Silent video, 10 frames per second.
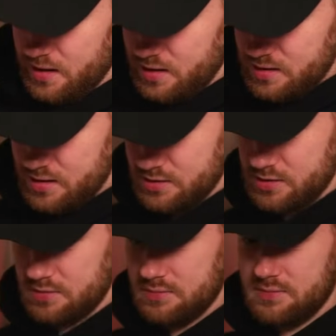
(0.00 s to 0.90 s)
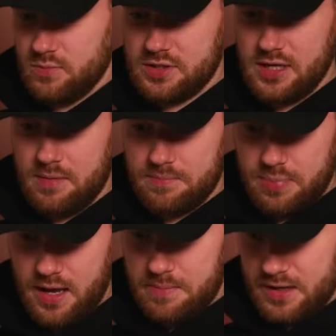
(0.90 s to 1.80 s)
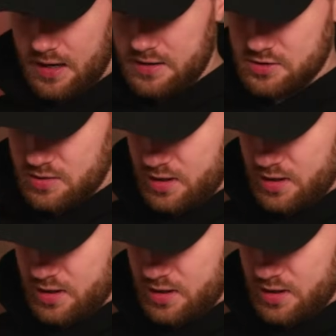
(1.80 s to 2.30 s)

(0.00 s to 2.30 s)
Yeah, so West Ham player Mikel Antonio